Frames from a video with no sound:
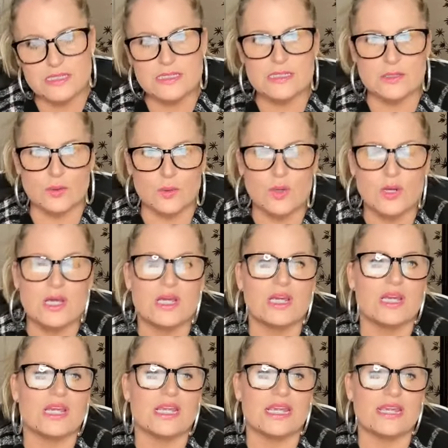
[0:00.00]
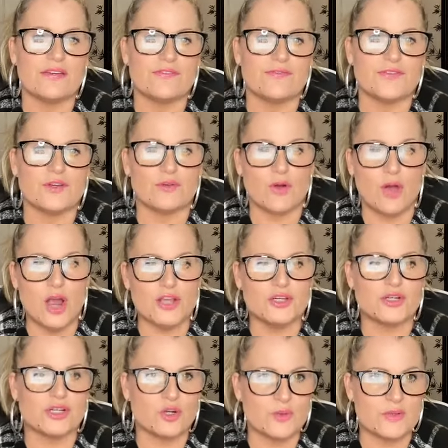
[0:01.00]
So if you're not, you
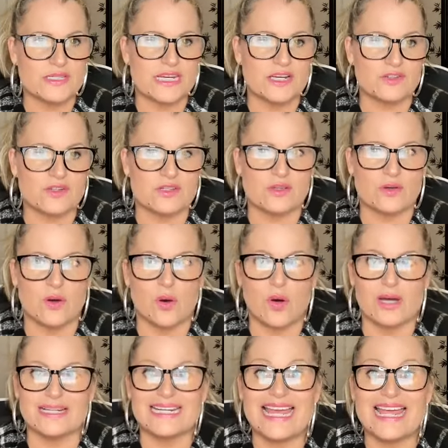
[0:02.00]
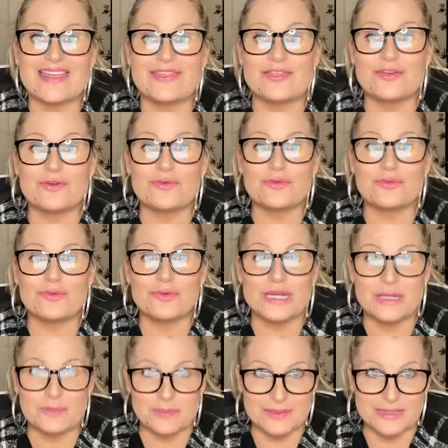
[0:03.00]
can always catch us on the
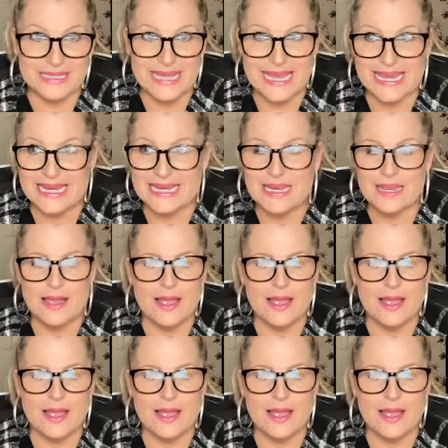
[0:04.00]
replay.